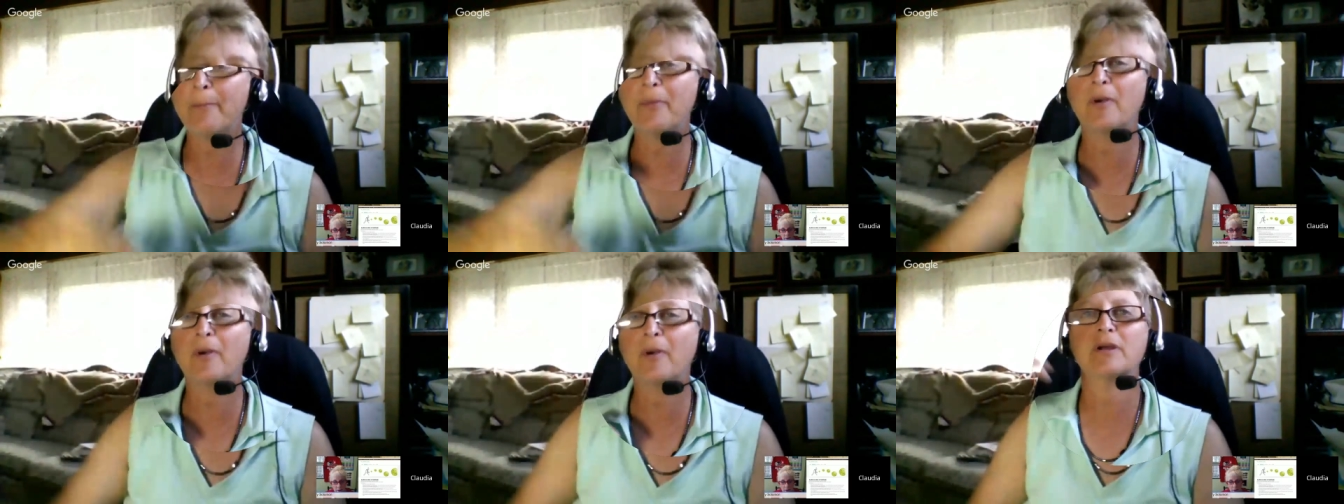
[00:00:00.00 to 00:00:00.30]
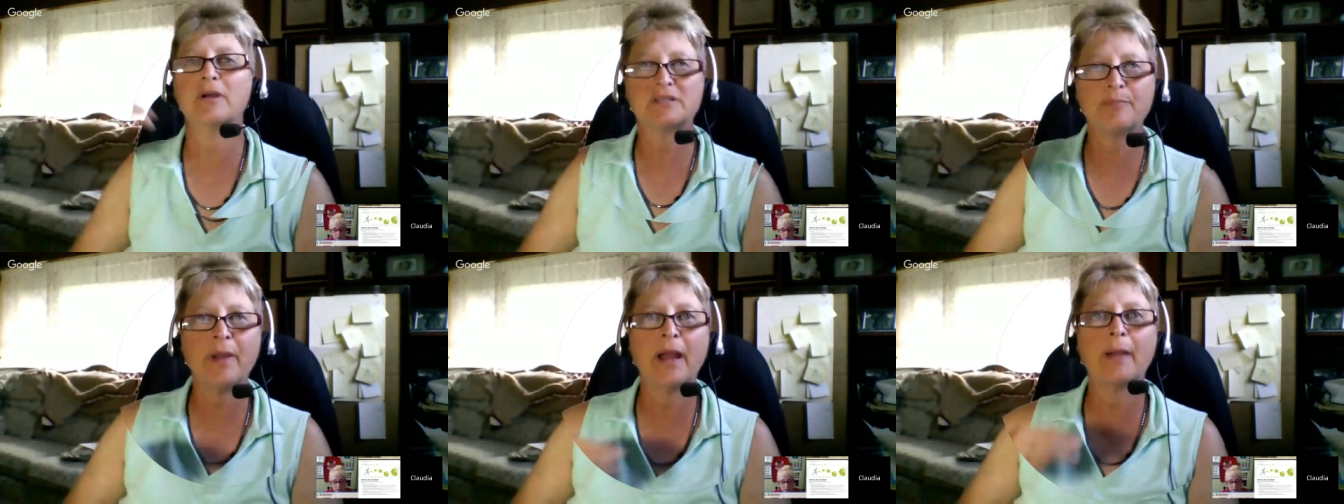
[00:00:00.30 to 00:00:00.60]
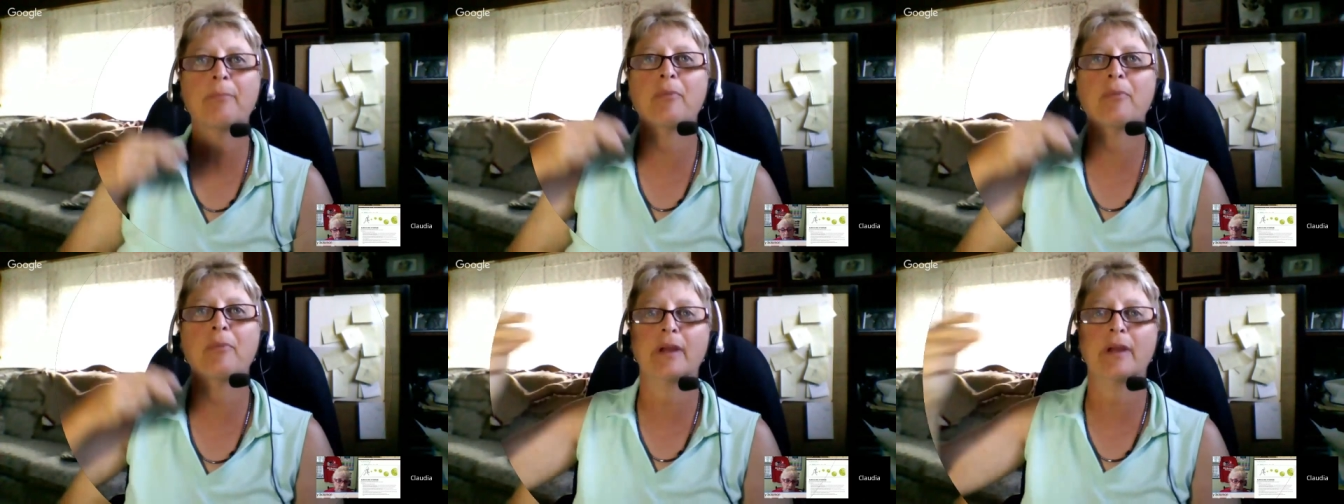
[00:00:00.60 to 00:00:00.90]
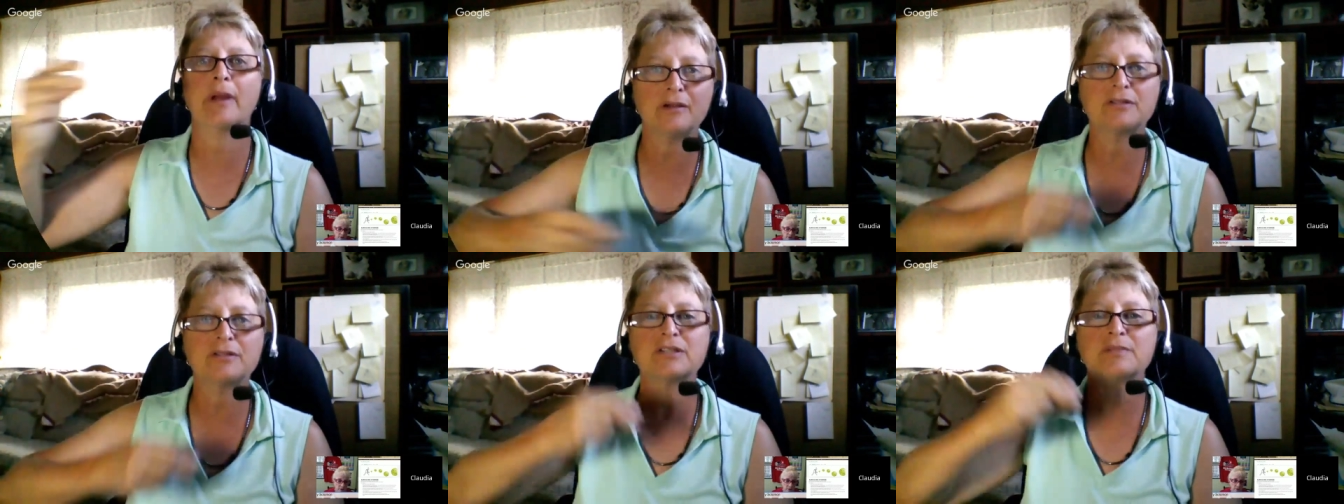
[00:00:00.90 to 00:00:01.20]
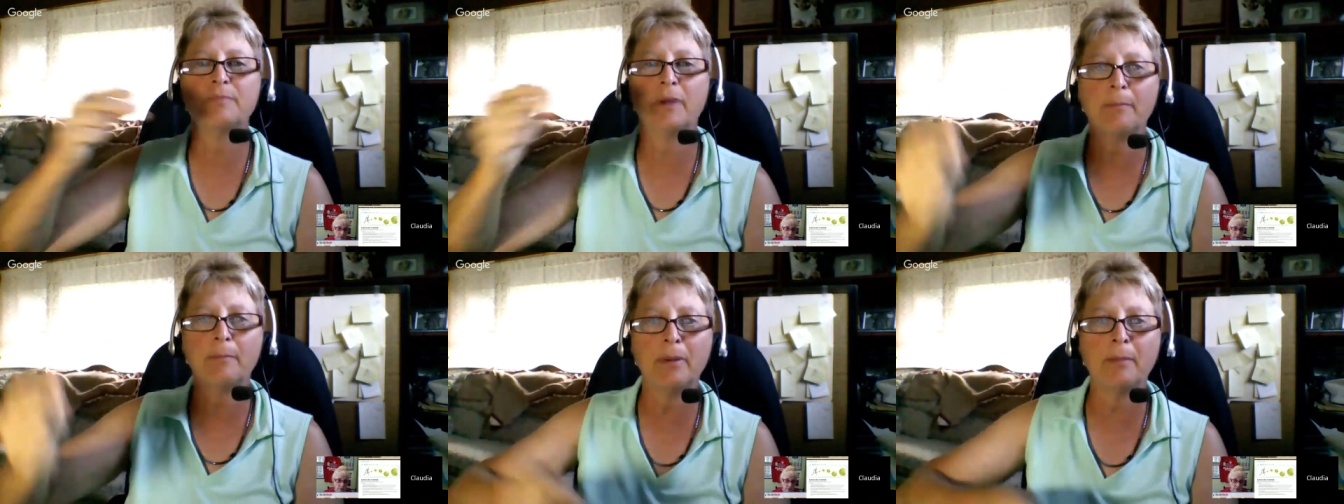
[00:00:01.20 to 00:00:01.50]
So this is this
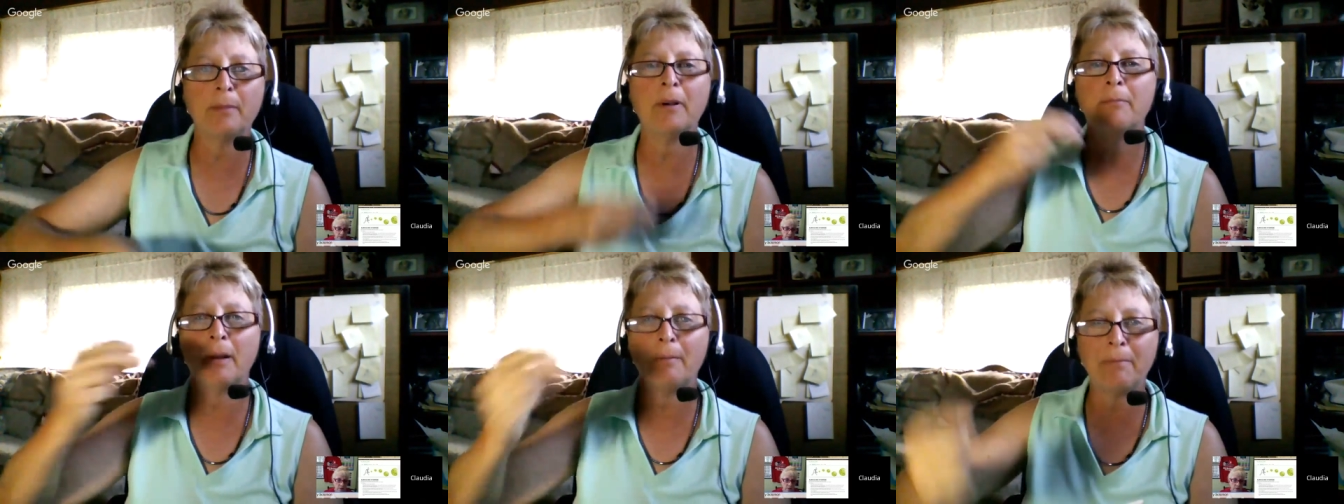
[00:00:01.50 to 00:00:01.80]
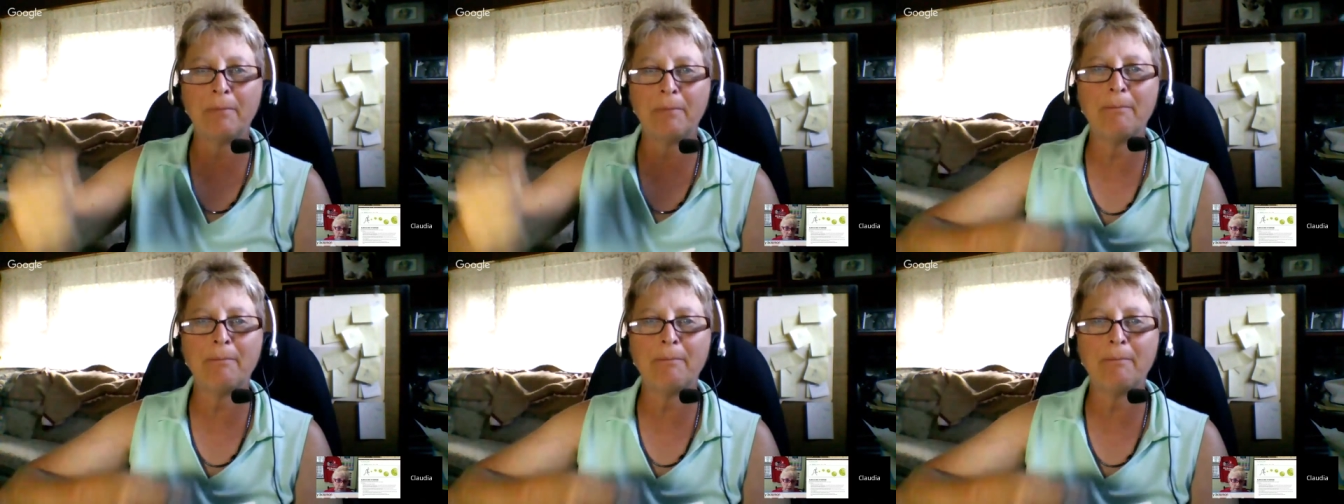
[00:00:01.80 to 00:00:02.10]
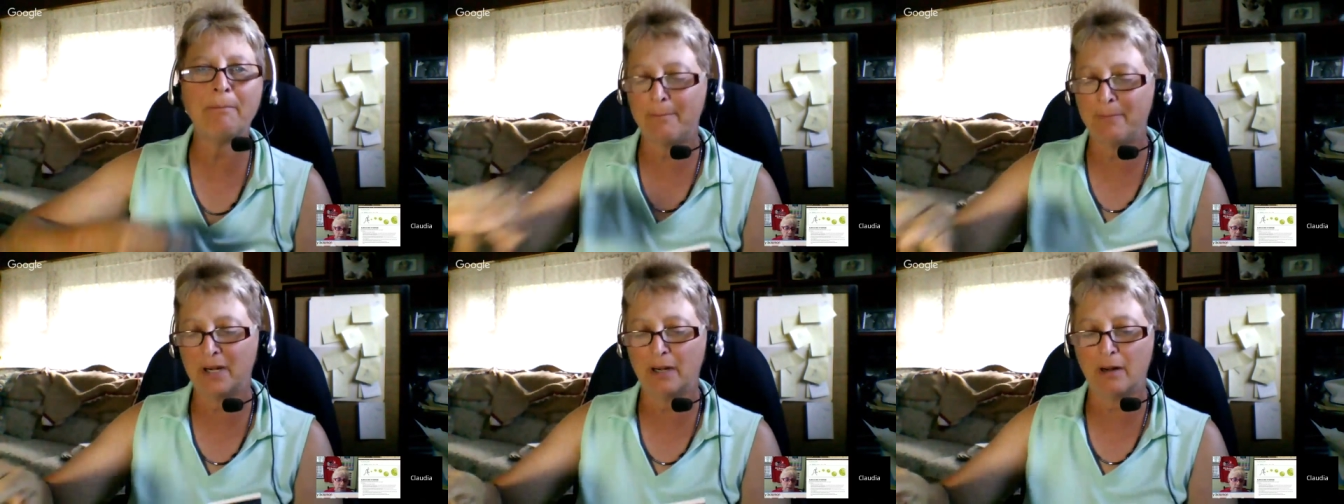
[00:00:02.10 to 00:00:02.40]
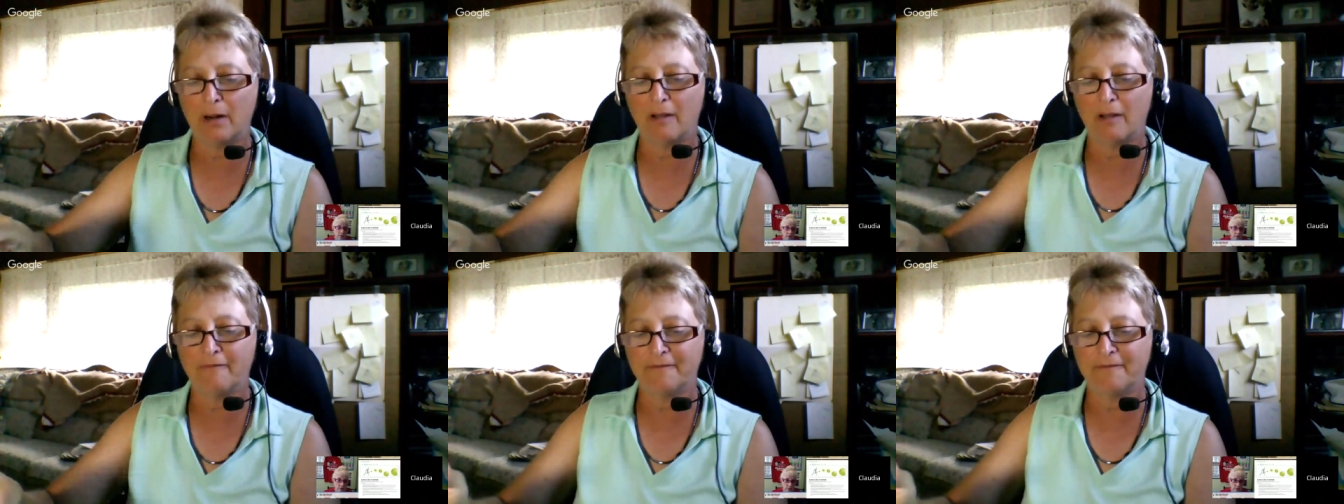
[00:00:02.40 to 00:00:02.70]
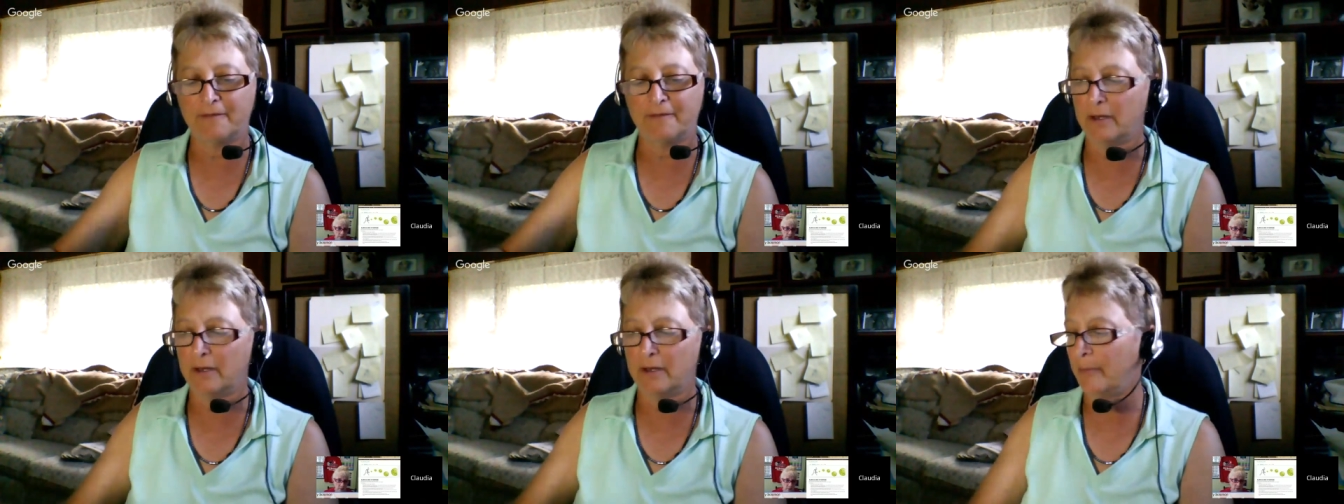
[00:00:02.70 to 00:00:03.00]
popping it off in a
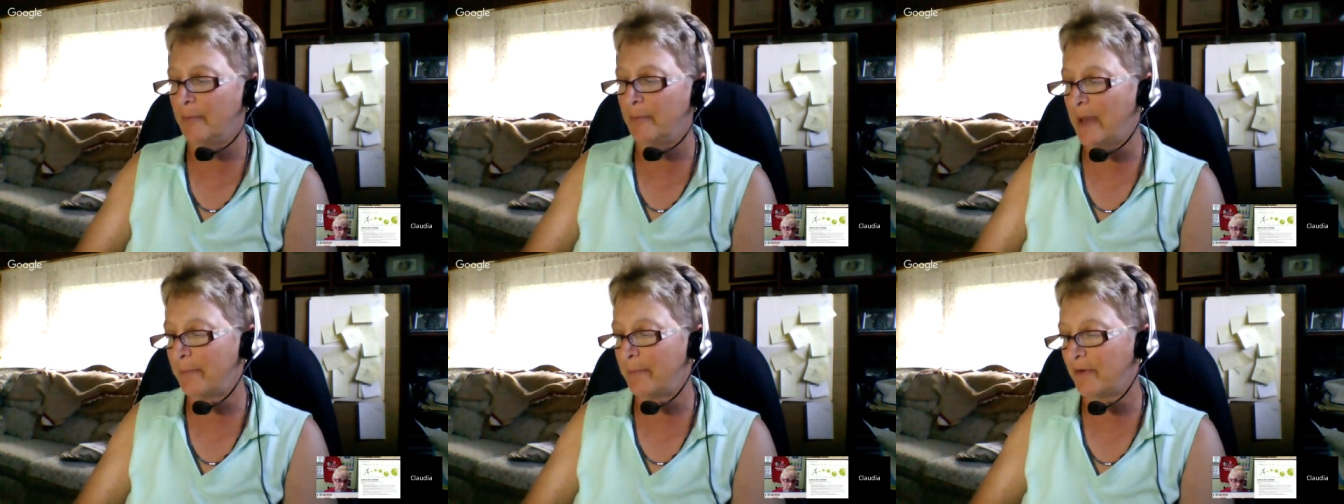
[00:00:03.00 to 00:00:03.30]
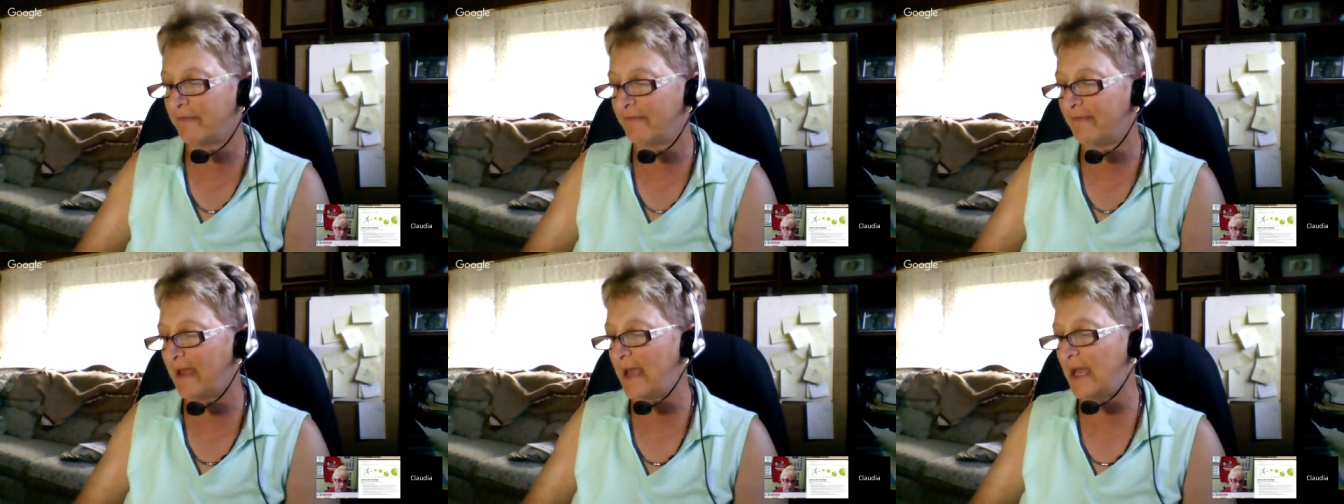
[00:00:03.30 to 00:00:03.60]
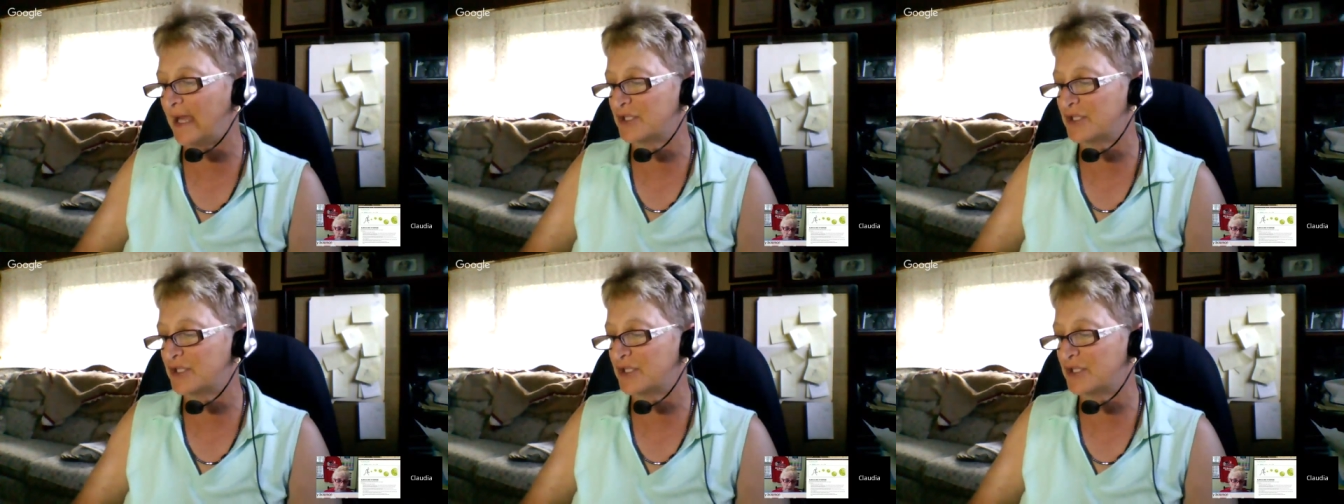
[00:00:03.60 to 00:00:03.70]
pepper fashion.